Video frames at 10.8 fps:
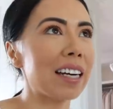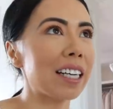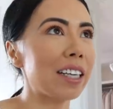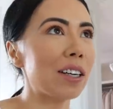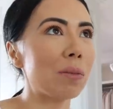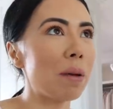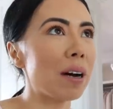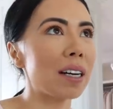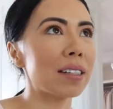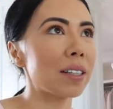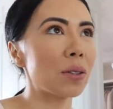And I know my
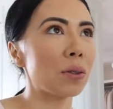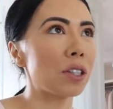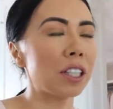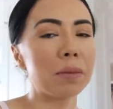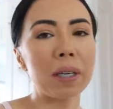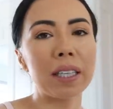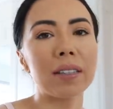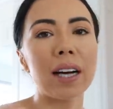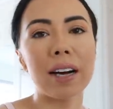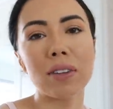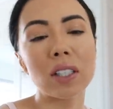mask gets so dirty, but
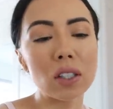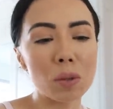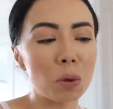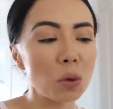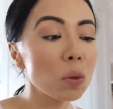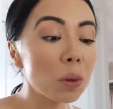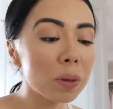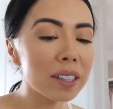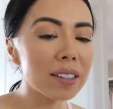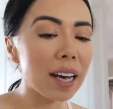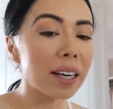I have the disposable
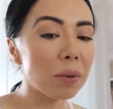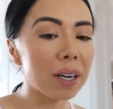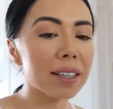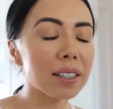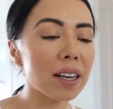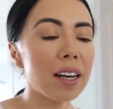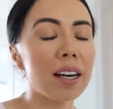ones anyways.